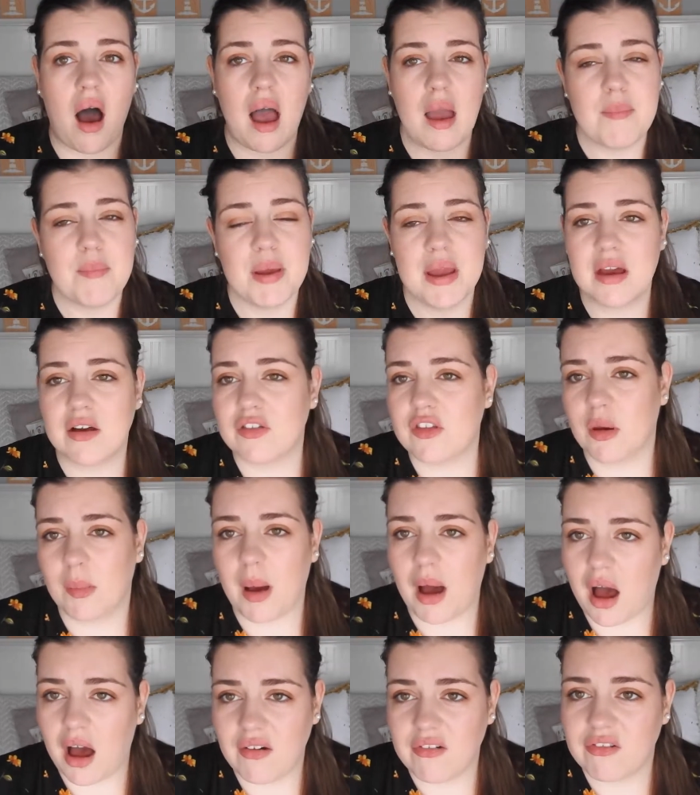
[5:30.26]
I peeled them
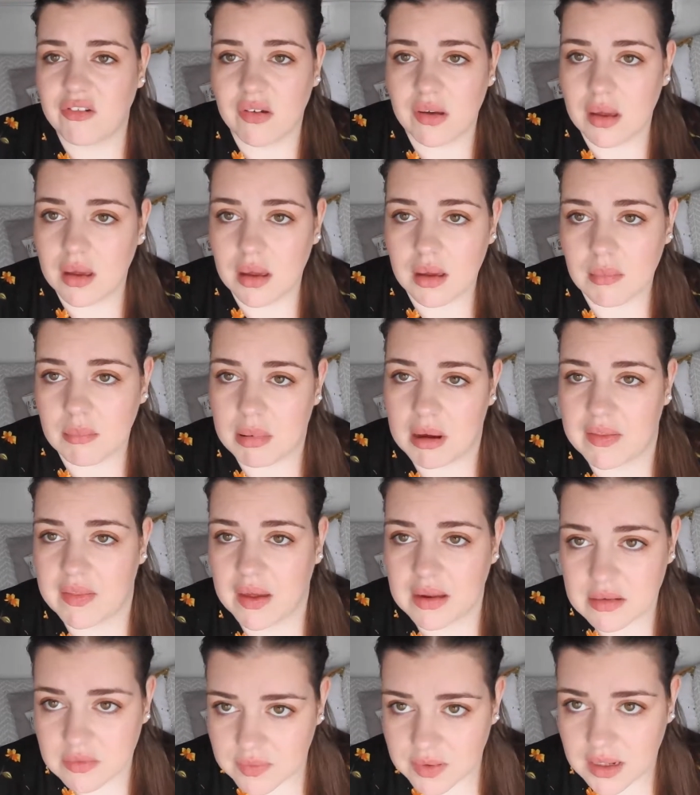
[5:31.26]
off by
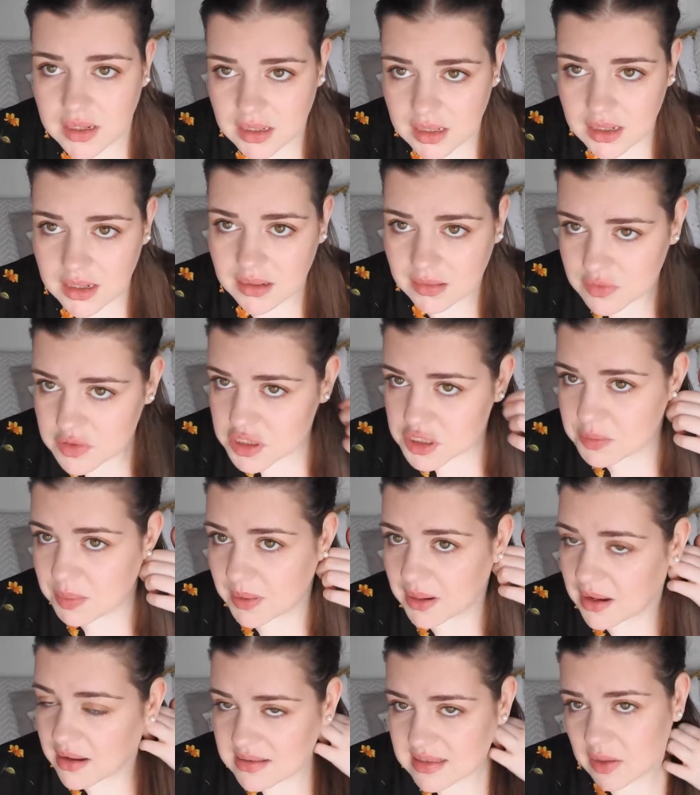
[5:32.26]
the end of it just
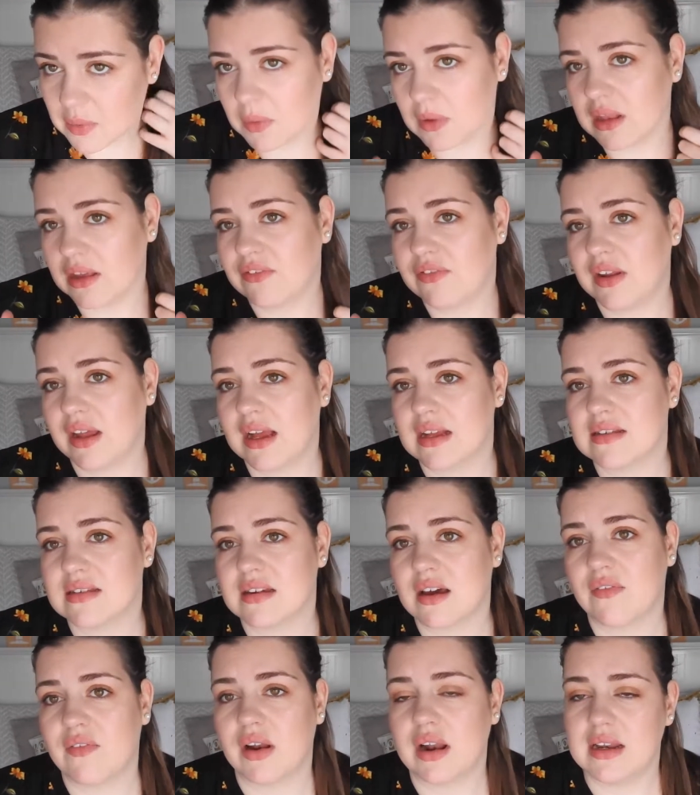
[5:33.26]
because they were lifting and
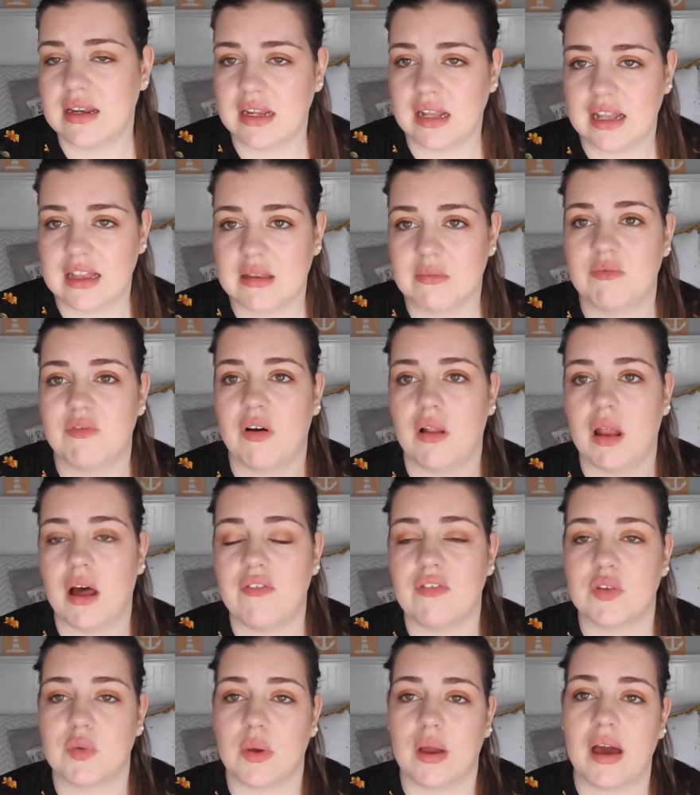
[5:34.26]
stuff, and I didn't let them fall
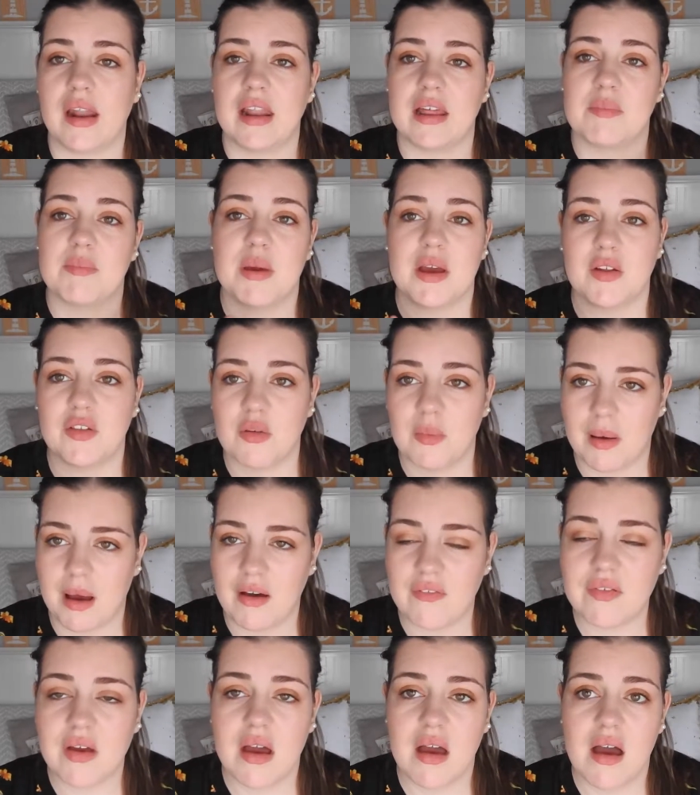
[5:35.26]
off, so I kind of like peeled them
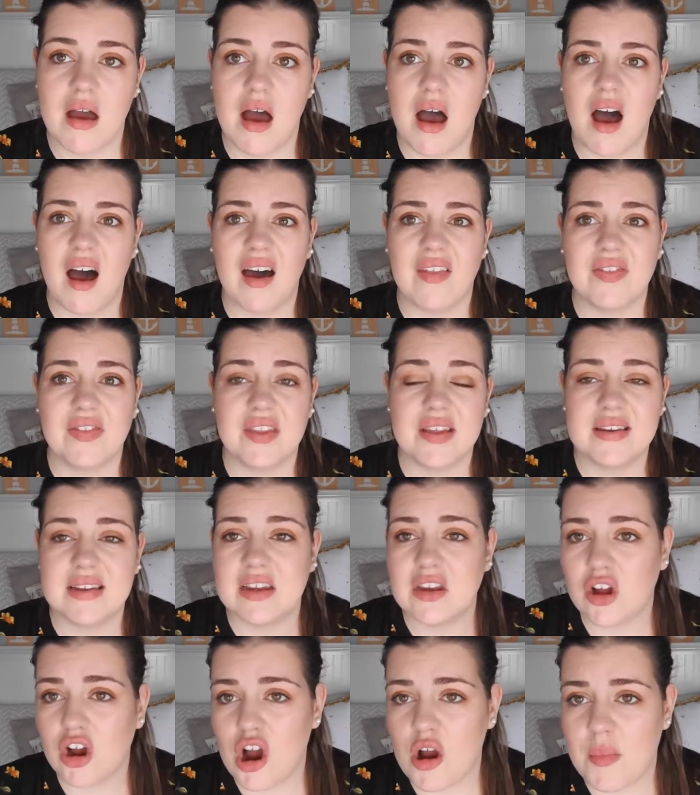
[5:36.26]
off. They
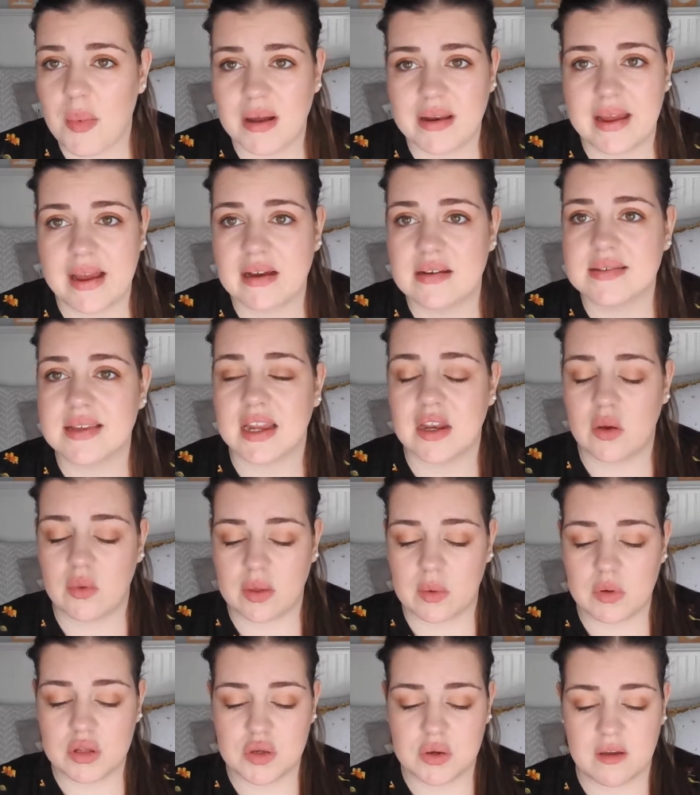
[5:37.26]
didn't hurt my nails. I know,
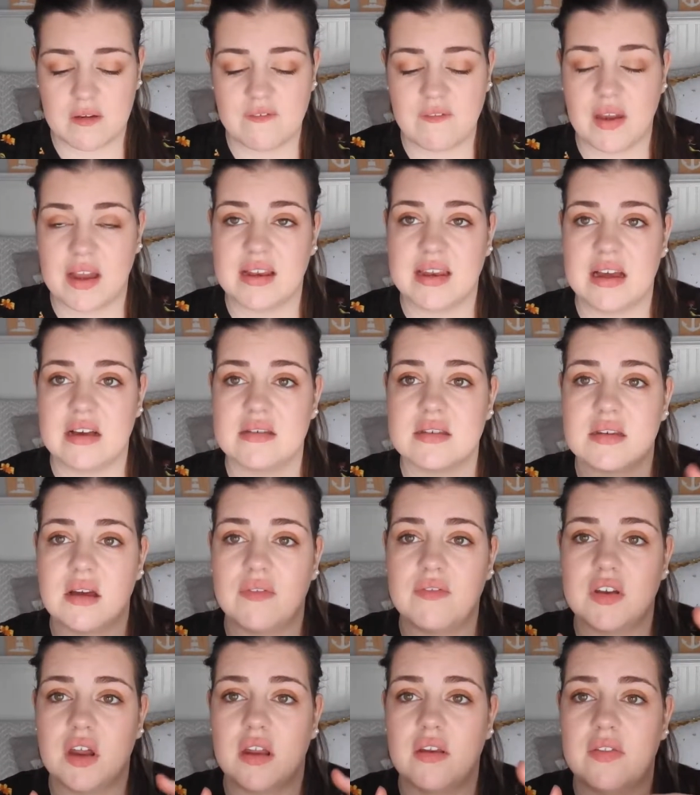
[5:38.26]
like, when you get fake nail
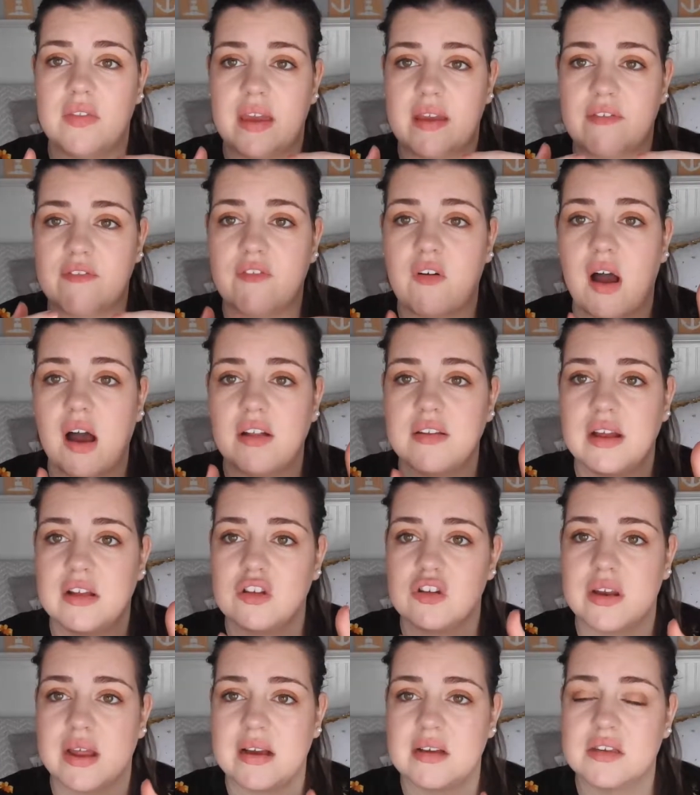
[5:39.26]
stuff done, they file
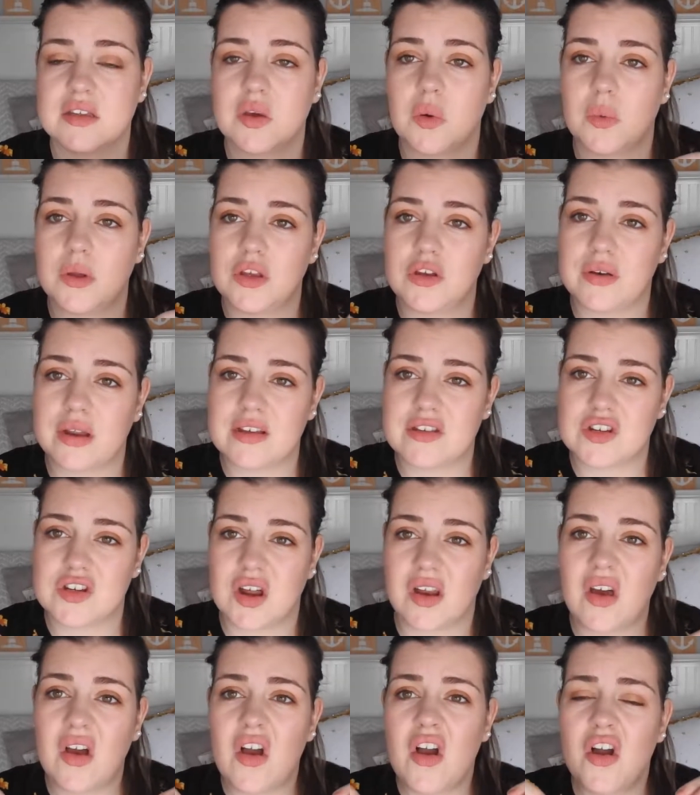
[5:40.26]
down your nails, so when your nails are
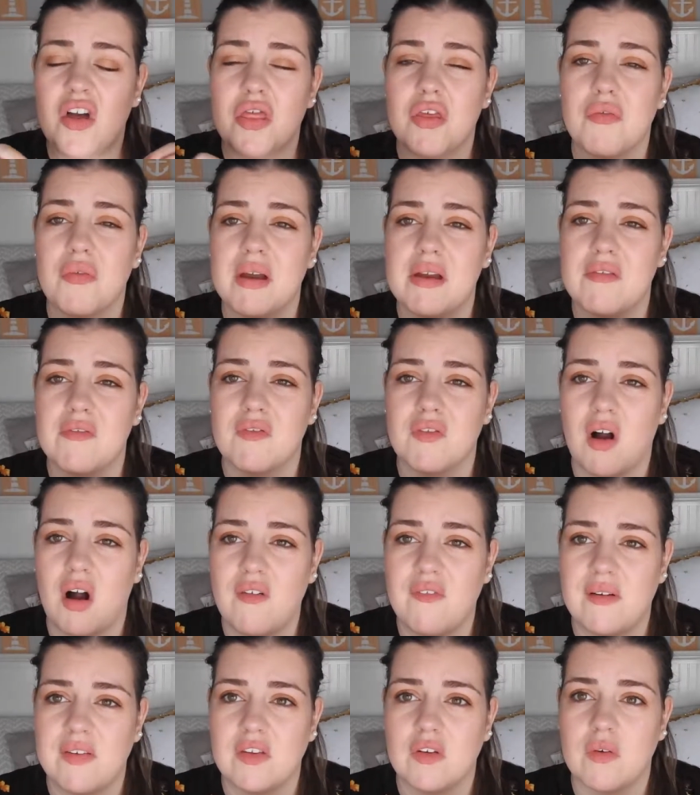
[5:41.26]
done, they're right
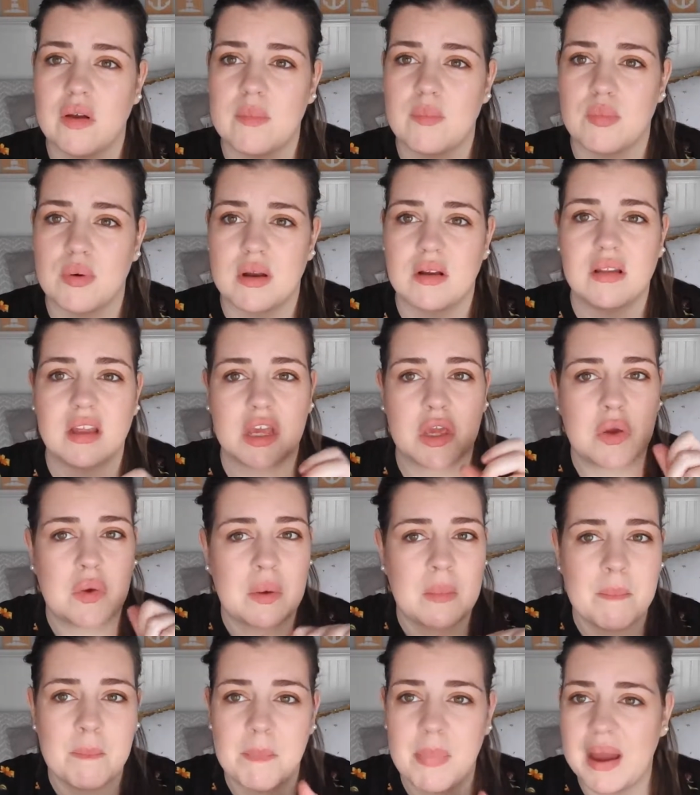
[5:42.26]
rough and they're right brittle, like you
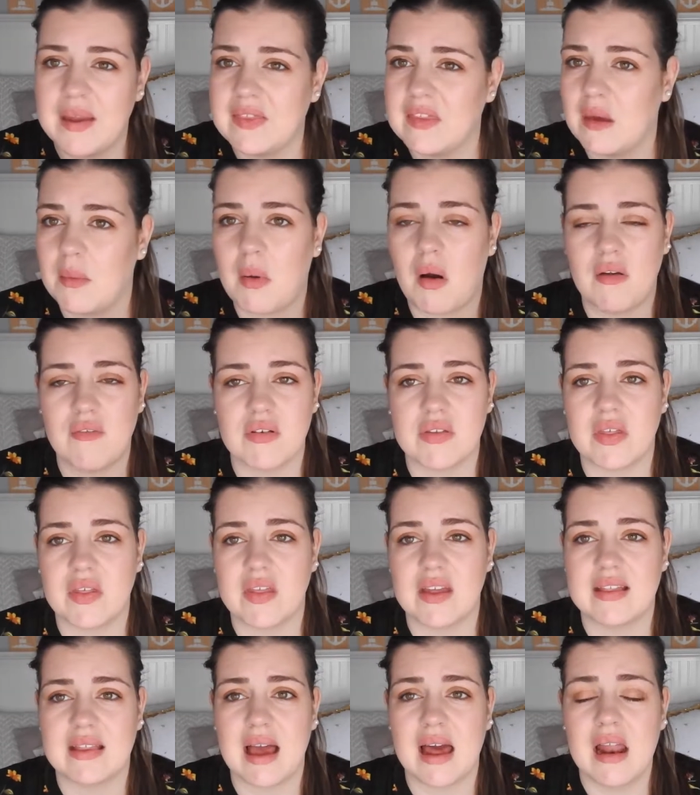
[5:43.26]
can bend them,
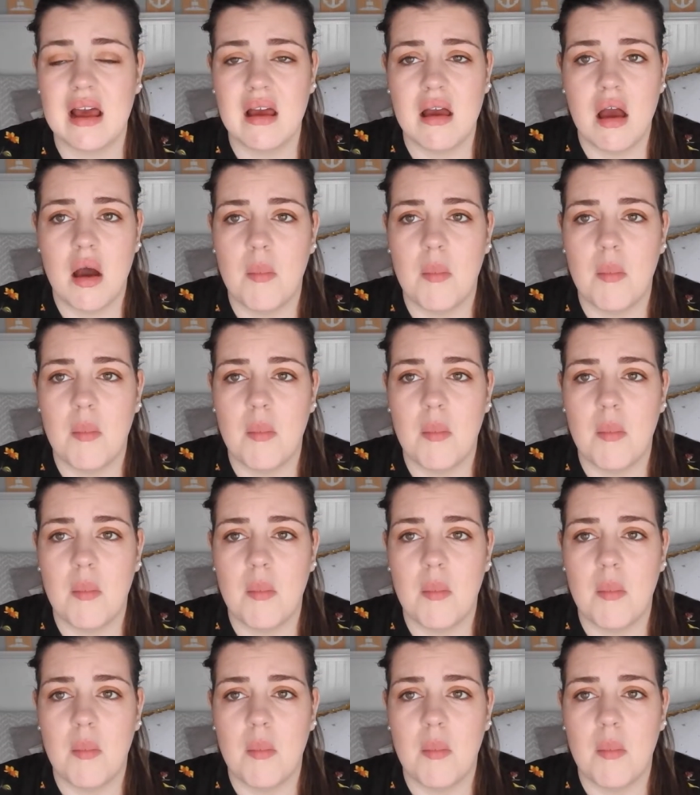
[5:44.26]
everything like that.